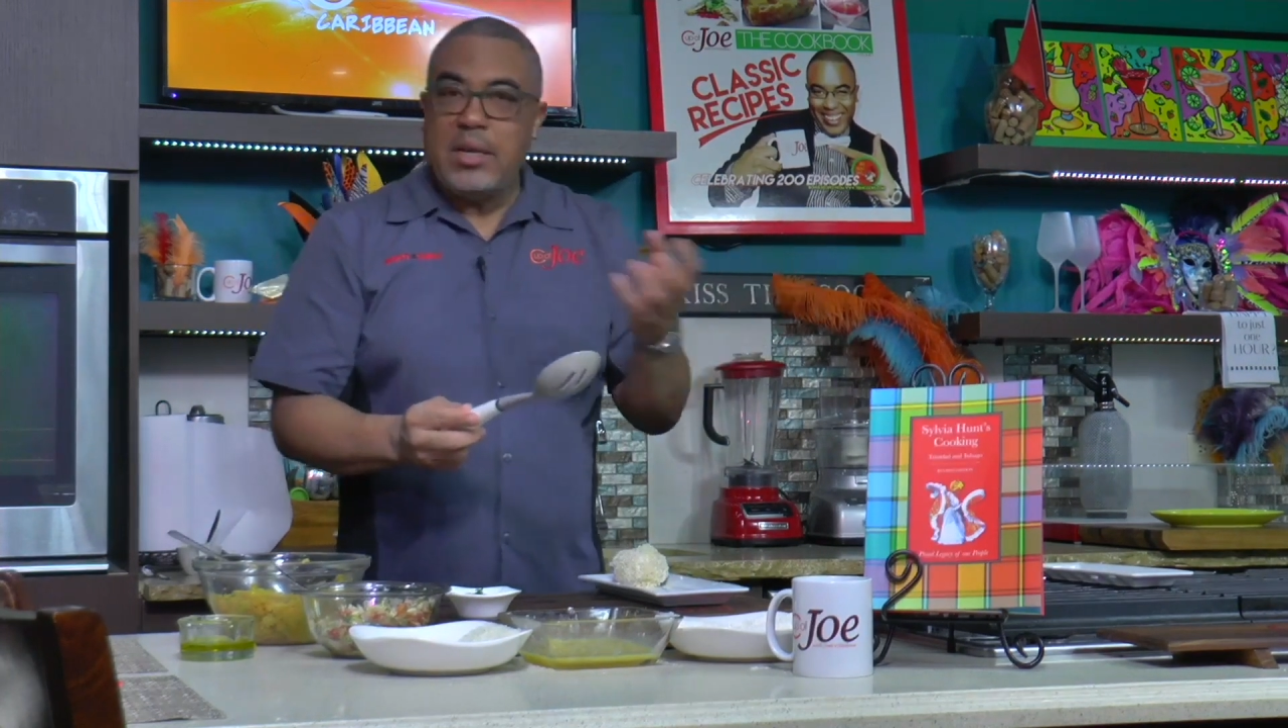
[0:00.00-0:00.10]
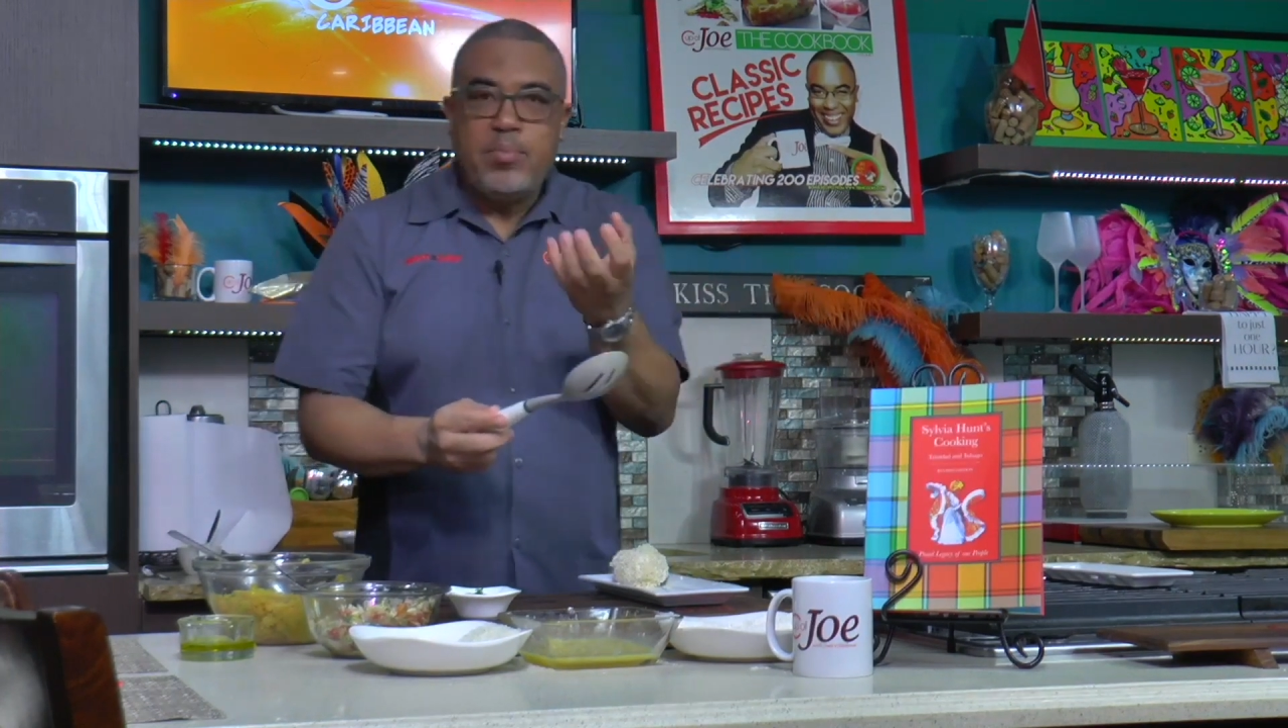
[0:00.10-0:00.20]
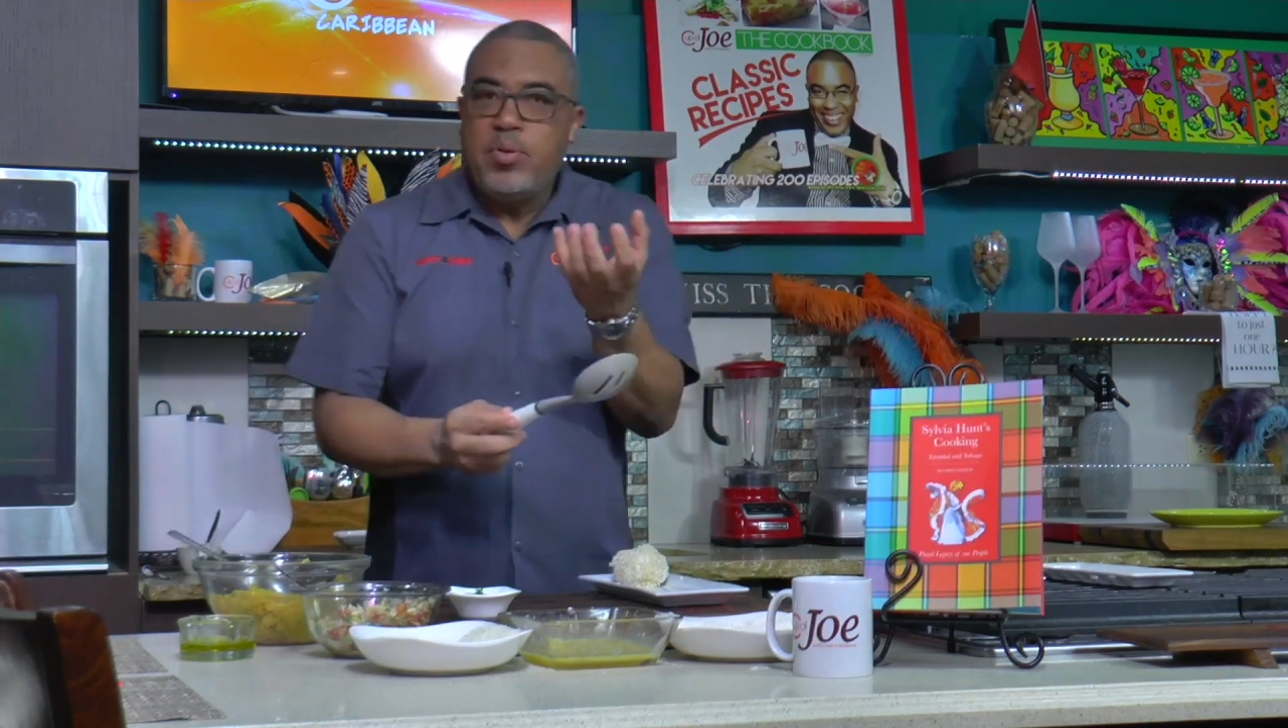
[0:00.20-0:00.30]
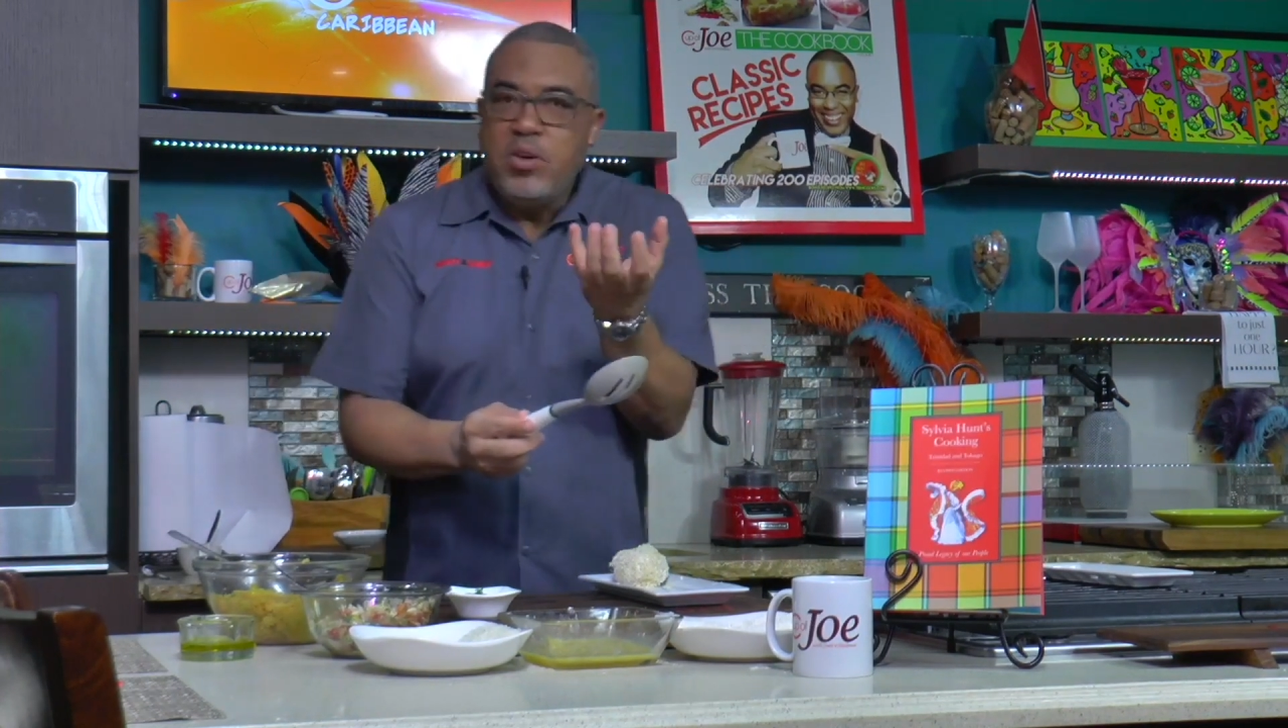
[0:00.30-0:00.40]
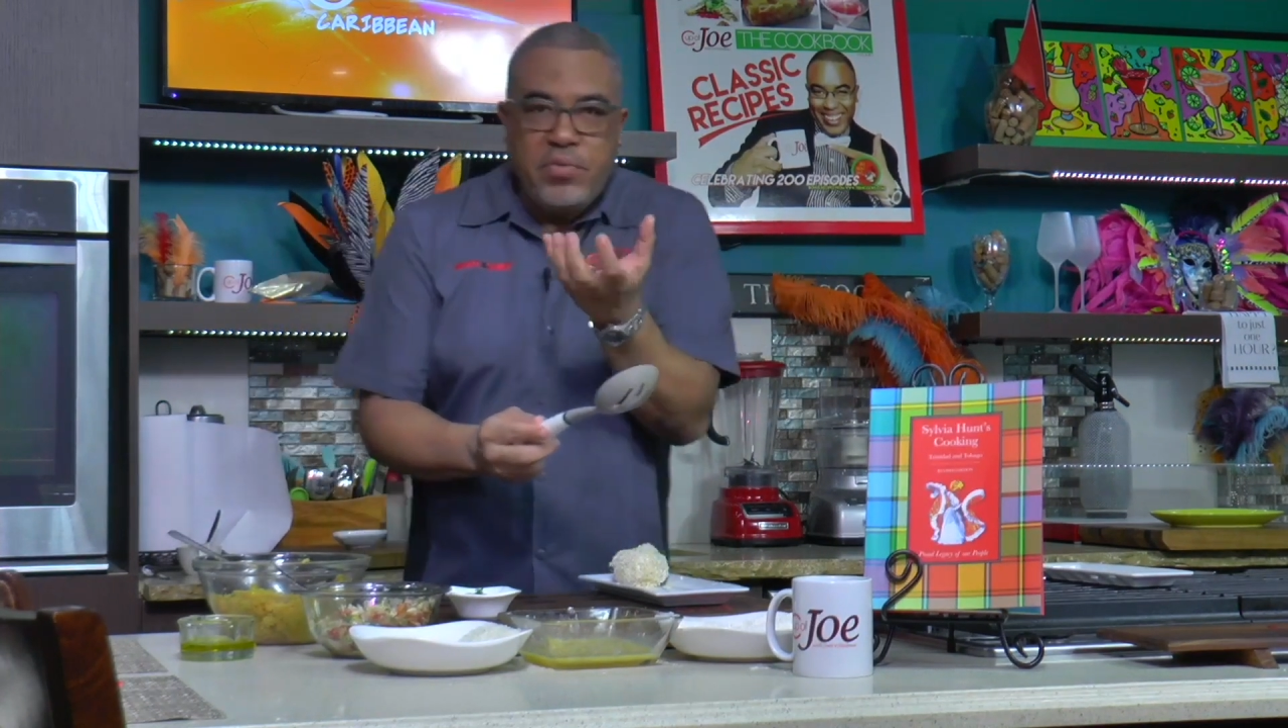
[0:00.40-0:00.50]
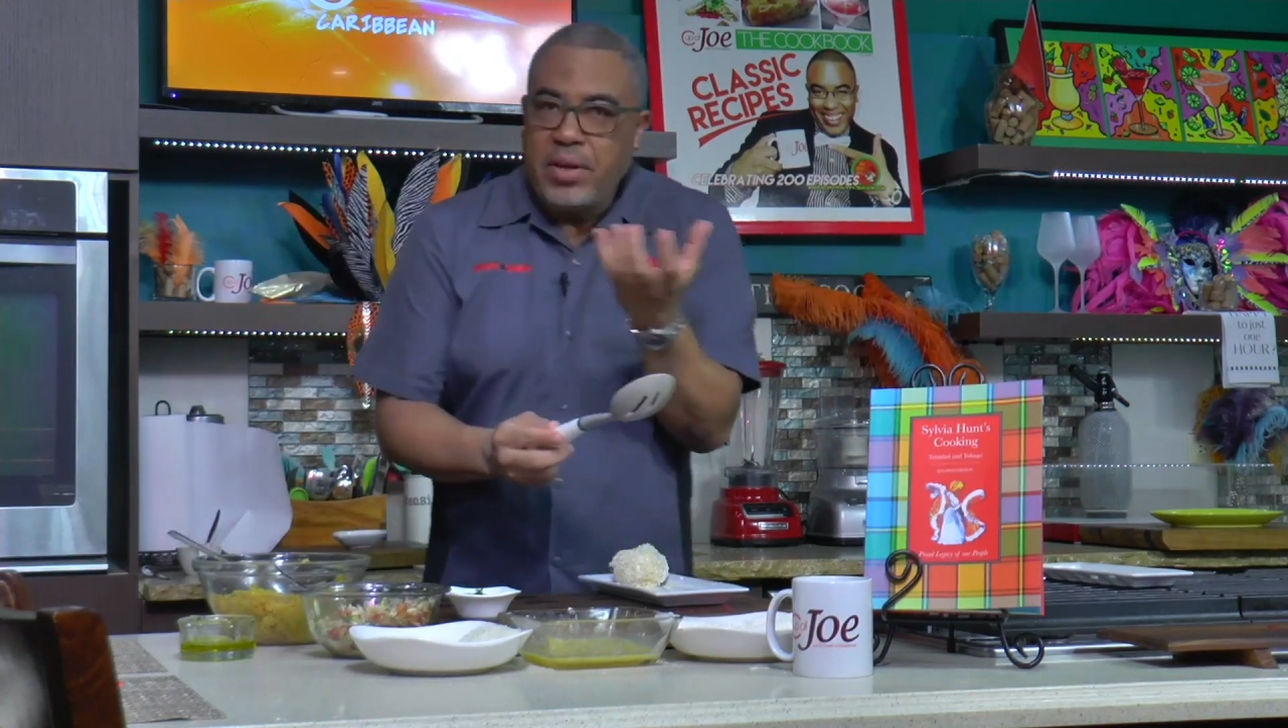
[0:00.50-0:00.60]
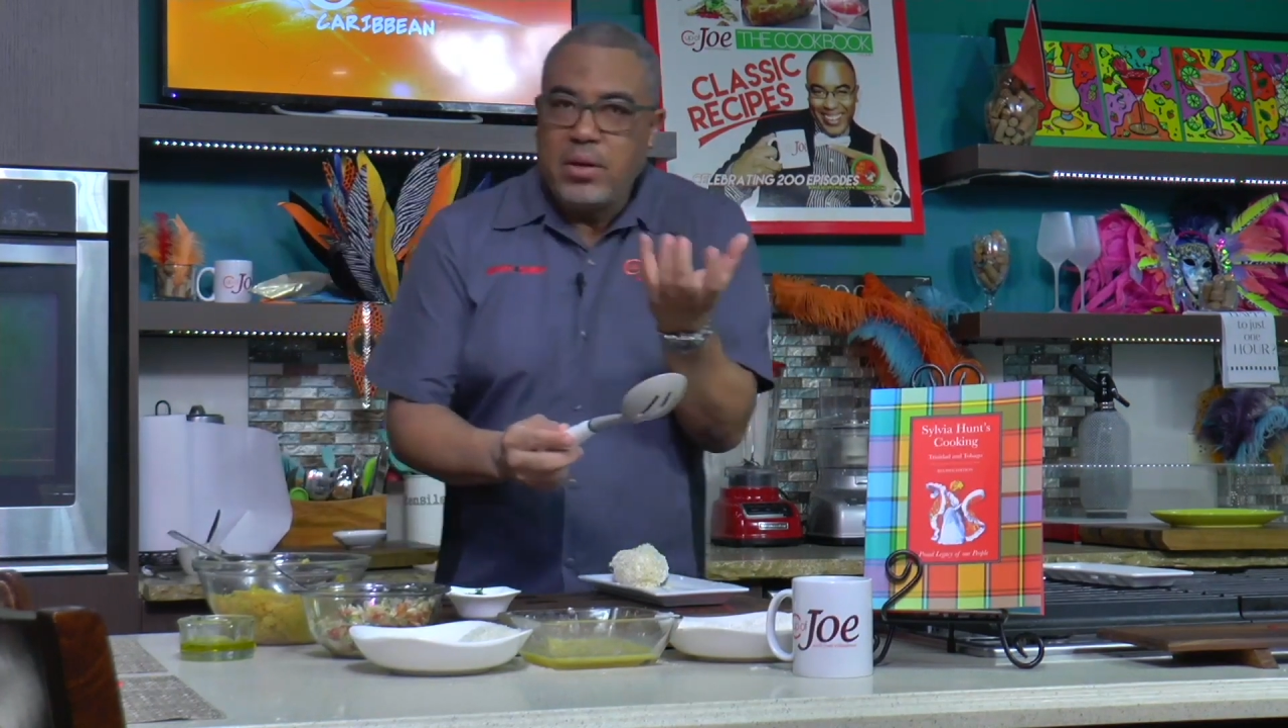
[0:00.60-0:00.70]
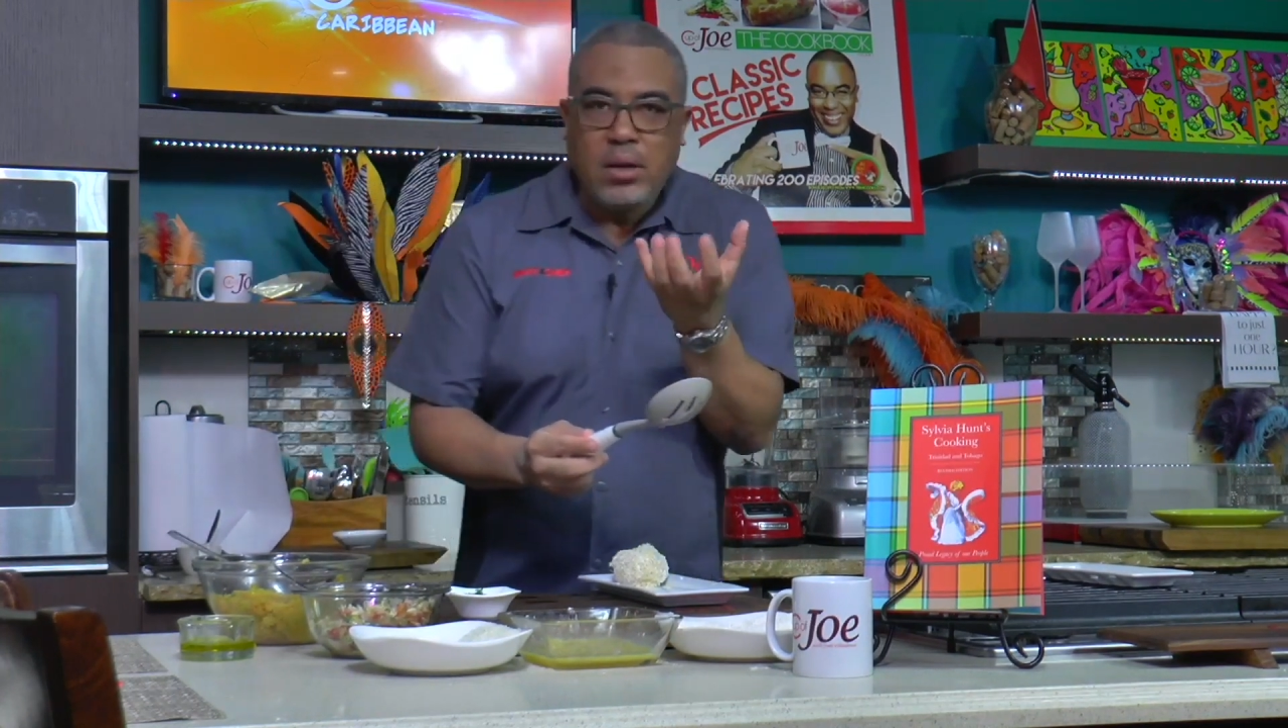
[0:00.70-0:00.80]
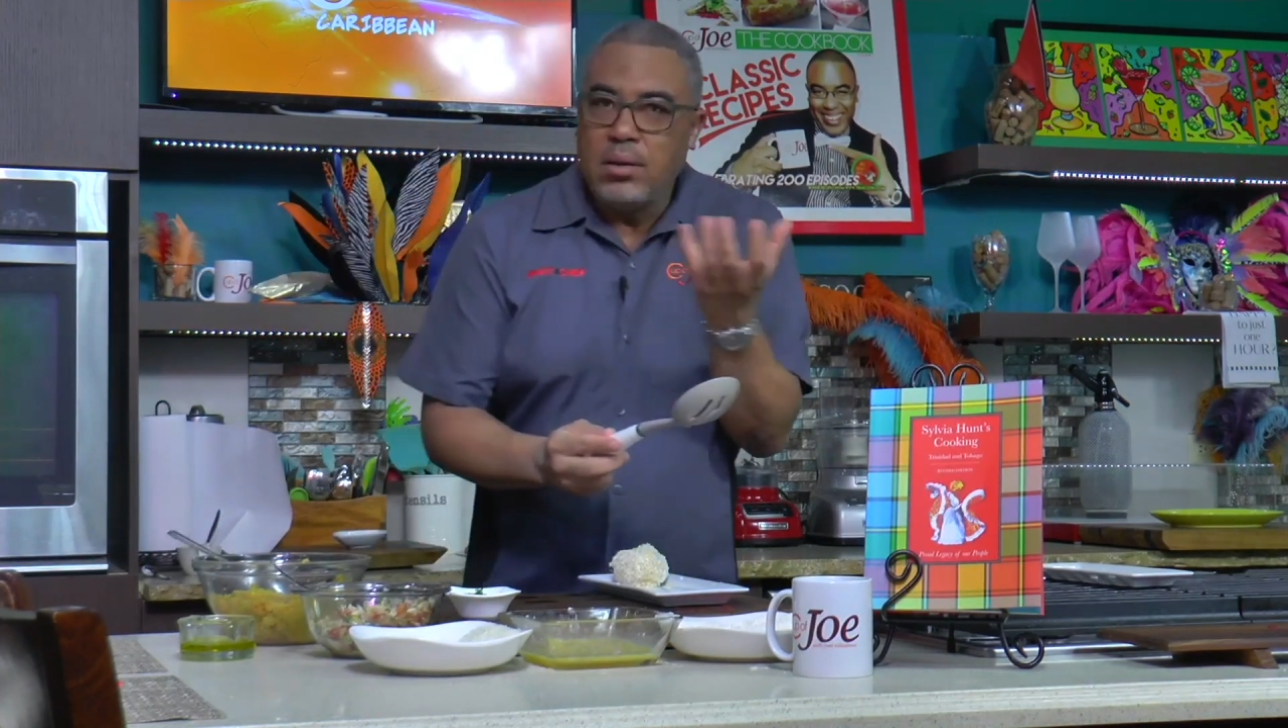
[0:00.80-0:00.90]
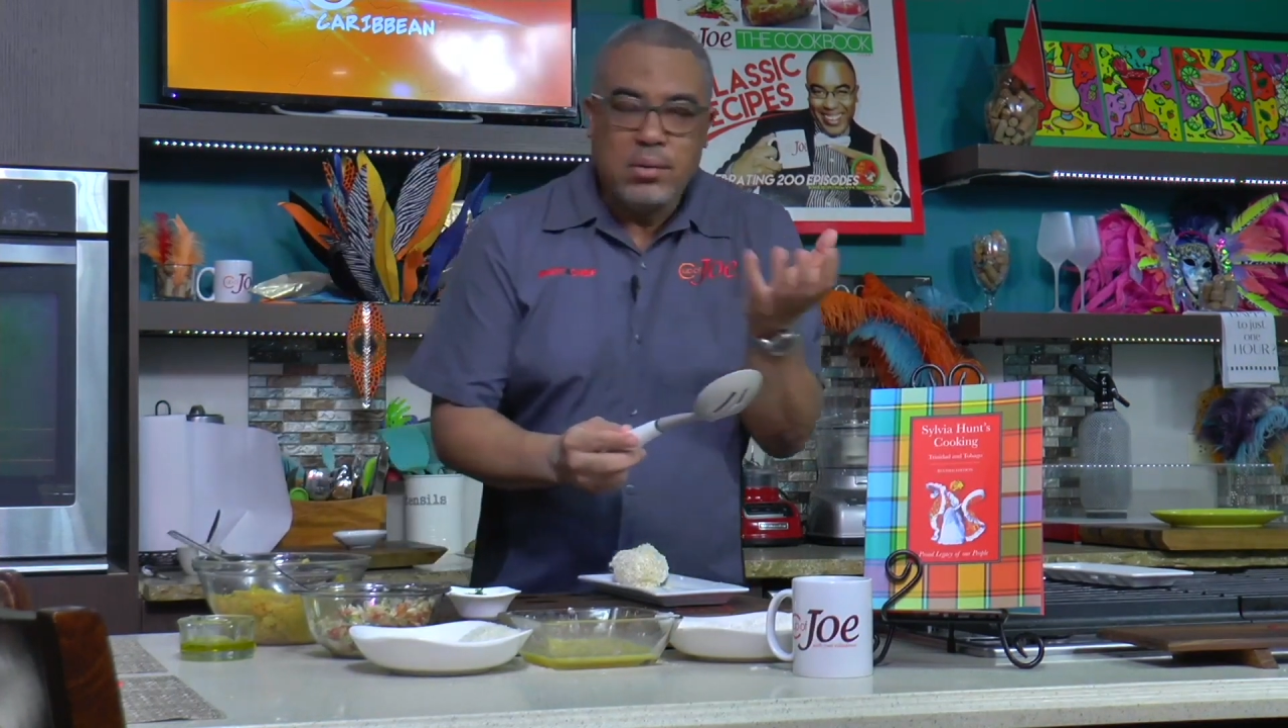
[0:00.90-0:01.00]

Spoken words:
perfect little